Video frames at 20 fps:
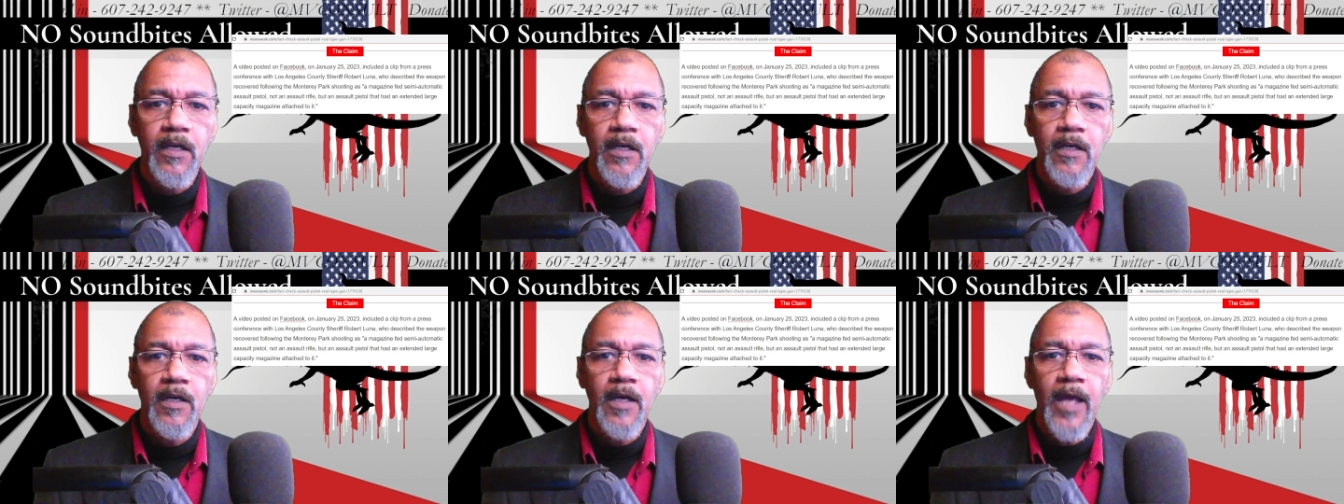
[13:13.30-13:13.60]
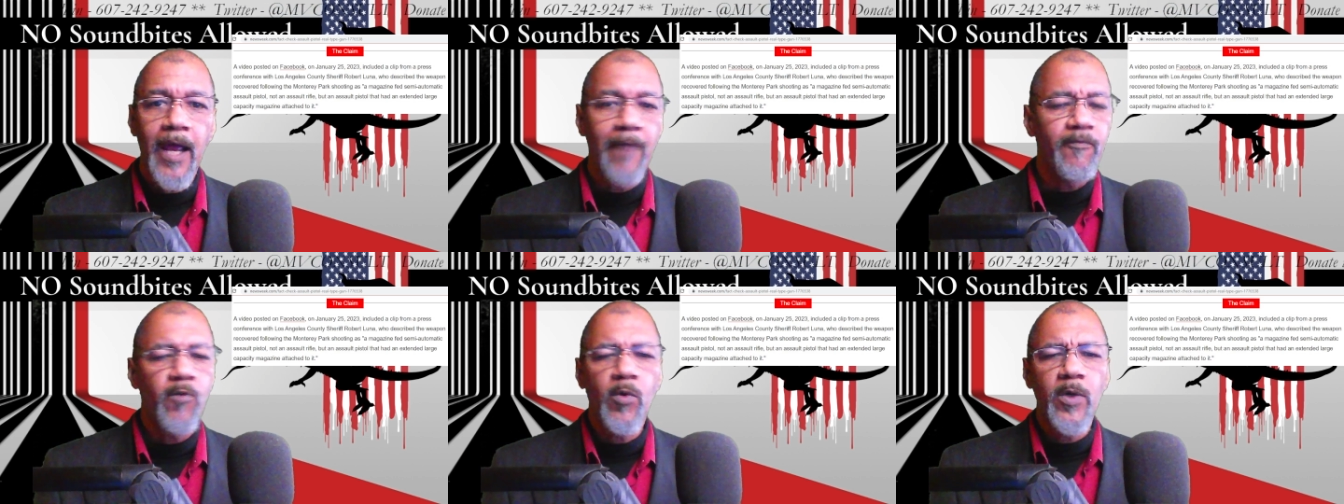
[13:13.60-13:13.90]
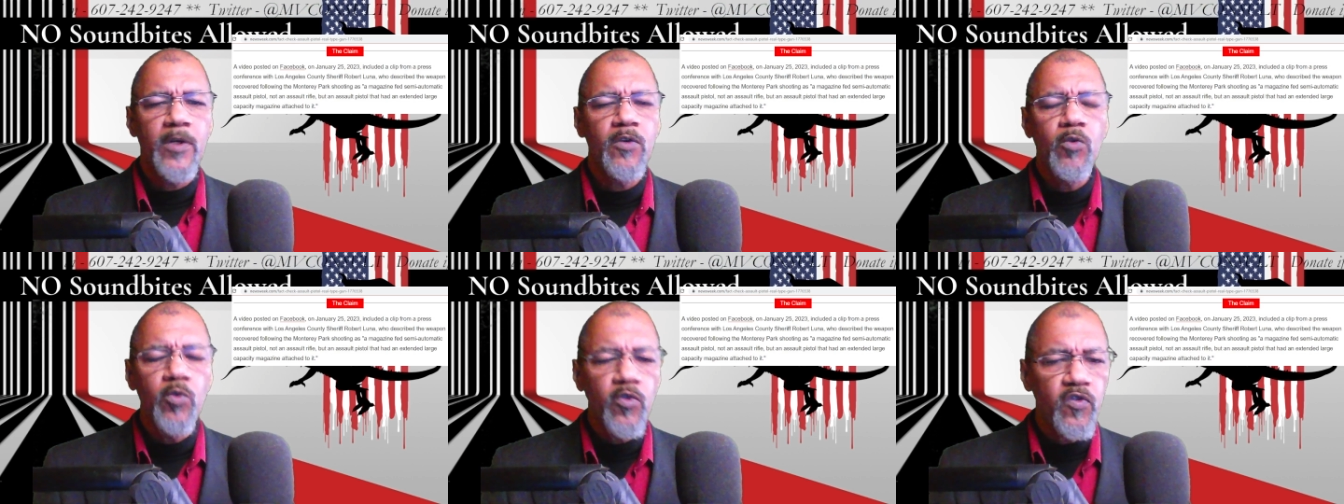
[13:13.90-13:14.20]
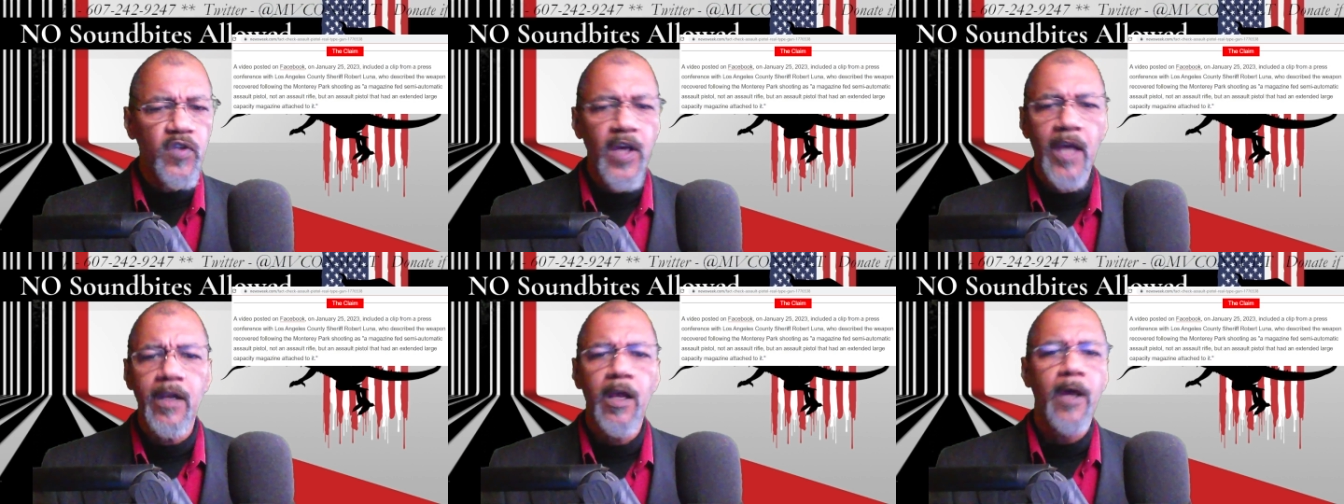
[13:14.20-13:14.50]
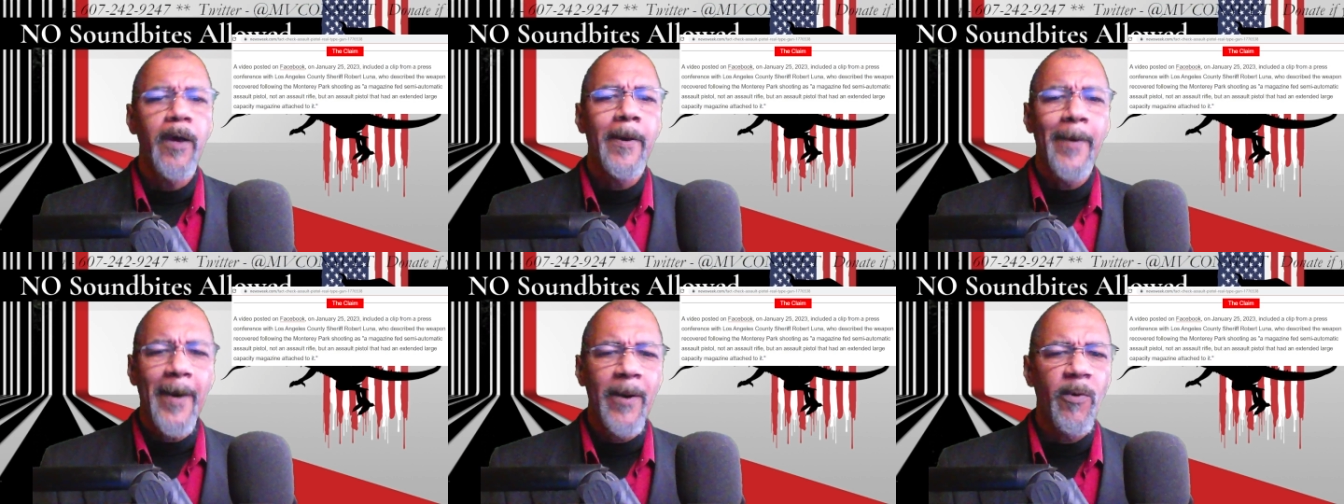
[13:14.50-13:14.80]
Everyone who said,
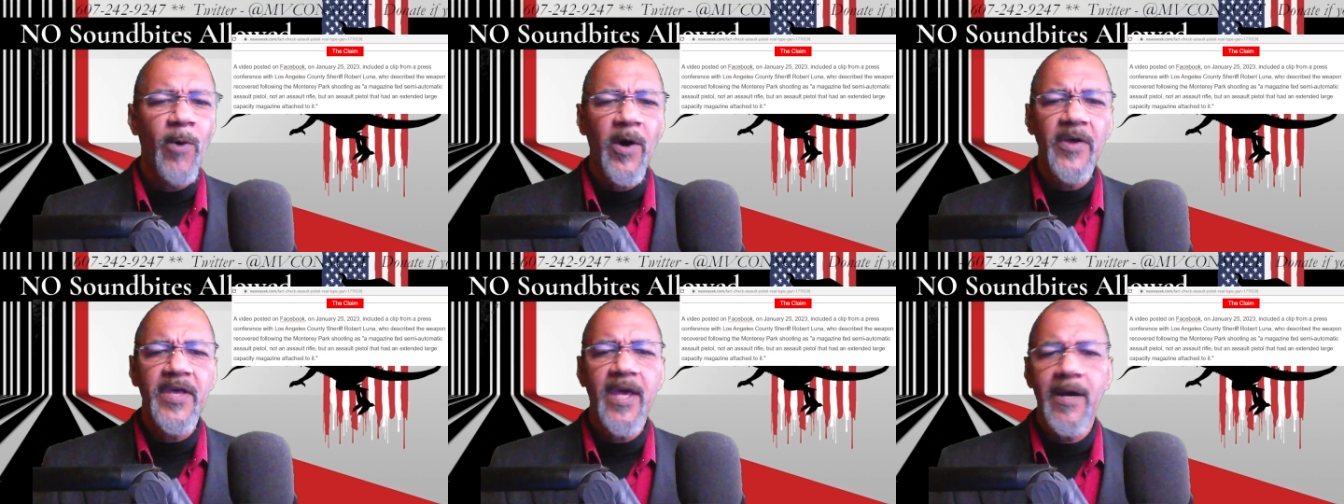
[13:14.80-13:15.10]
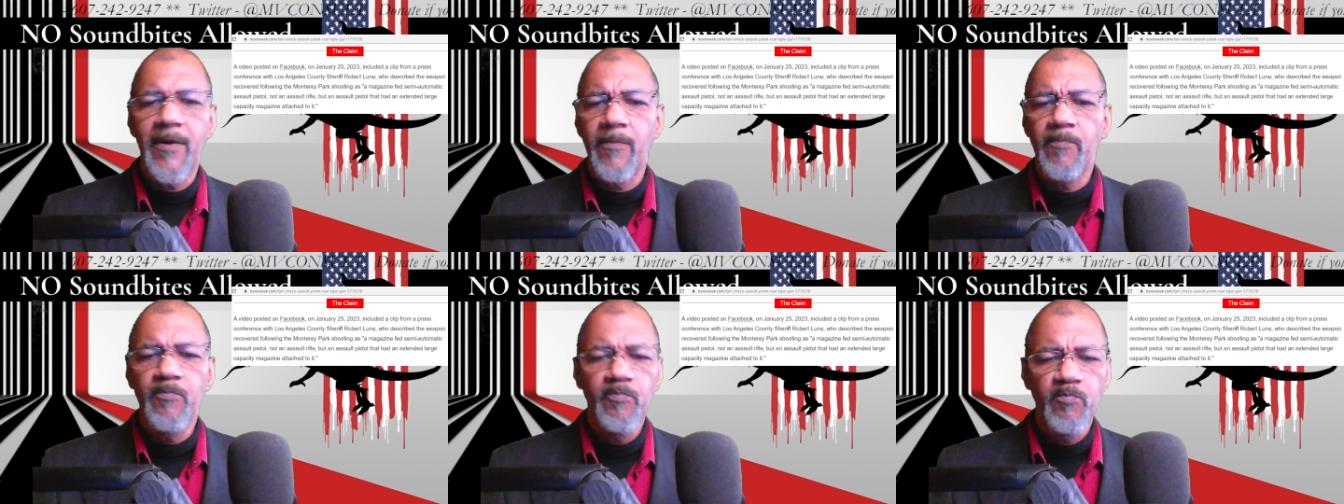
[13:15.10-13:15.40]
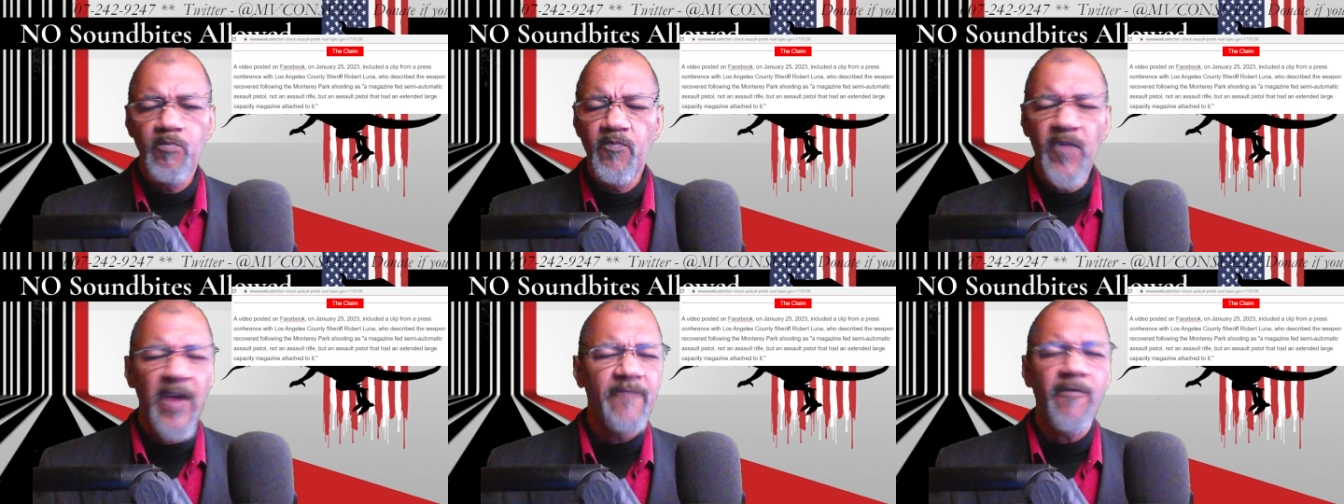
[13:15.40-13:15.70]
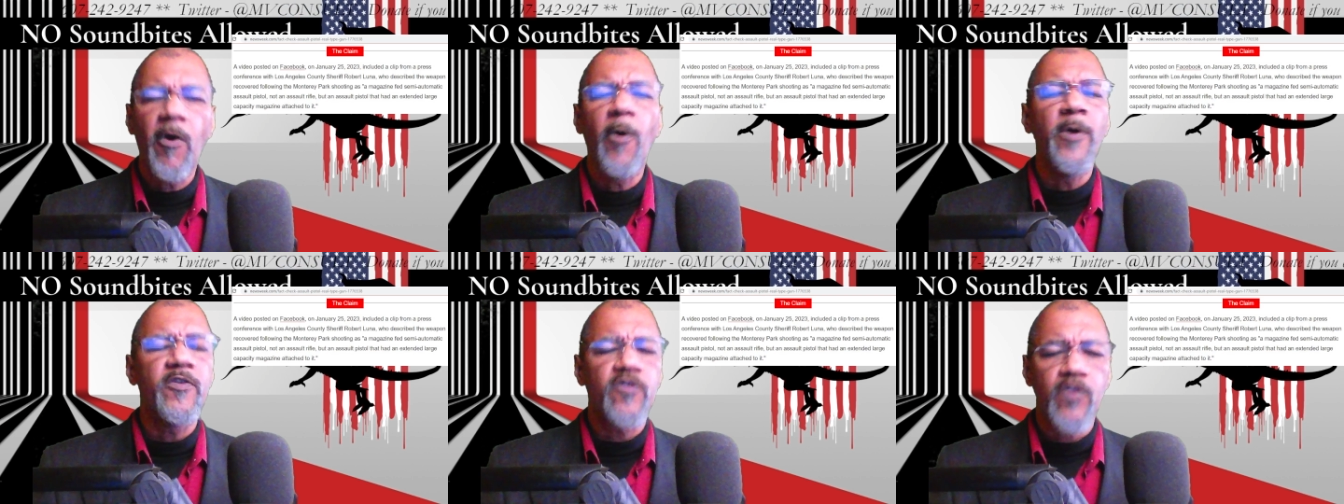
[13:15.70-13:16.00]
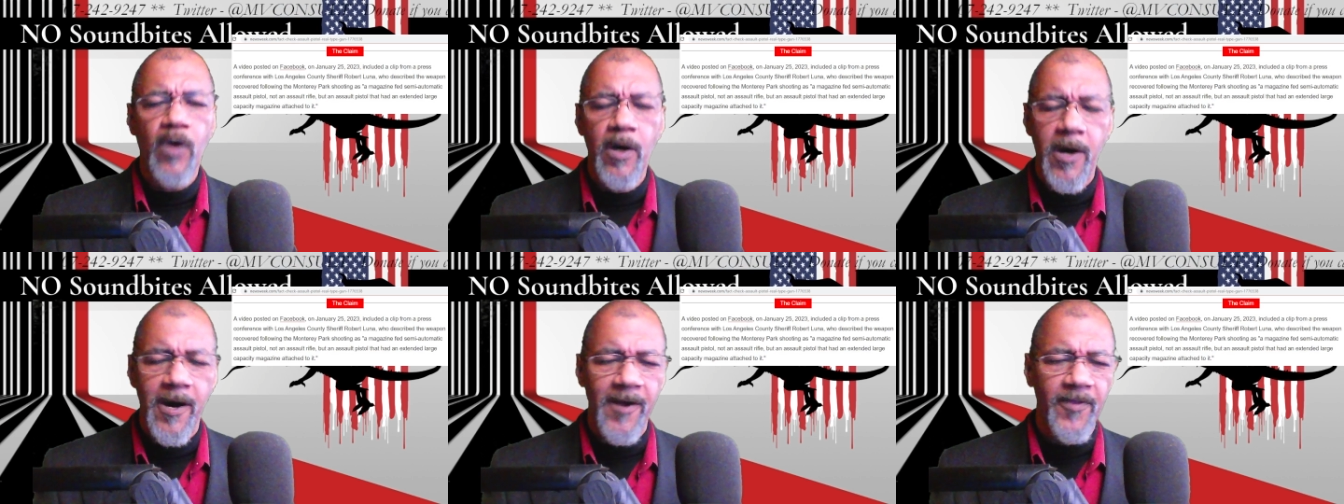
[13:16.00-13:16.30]
"Well, oh, well, yeah," they've always
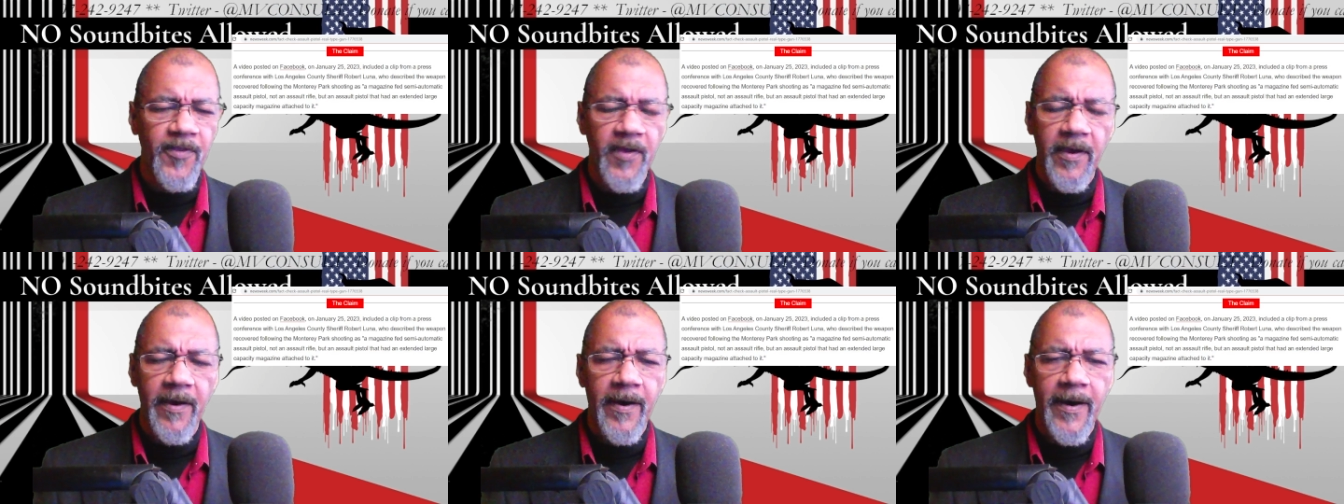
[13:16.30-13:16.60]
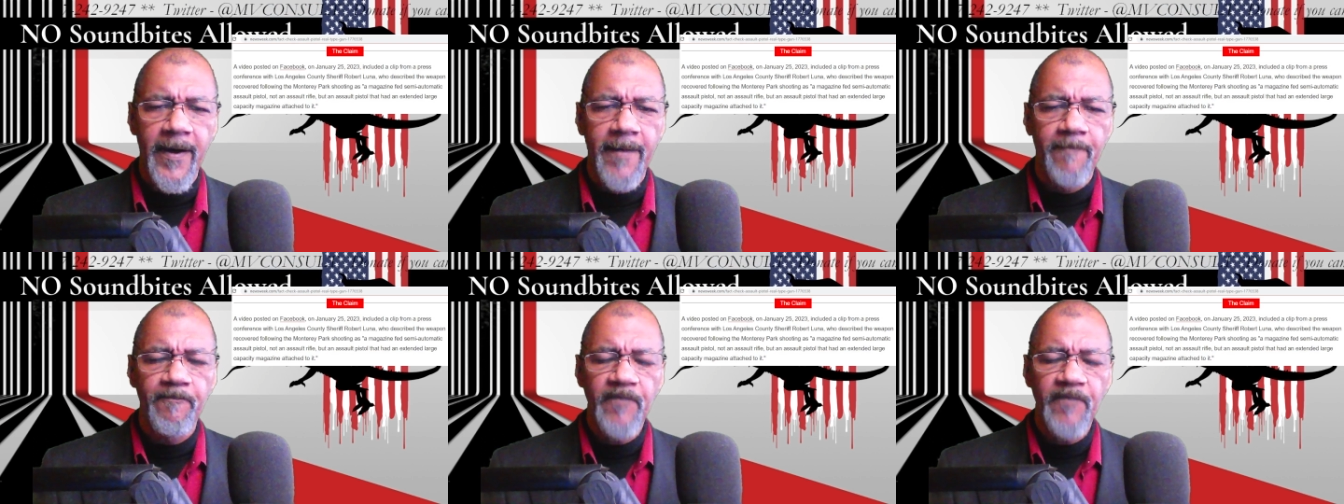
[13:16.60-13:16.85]
called um,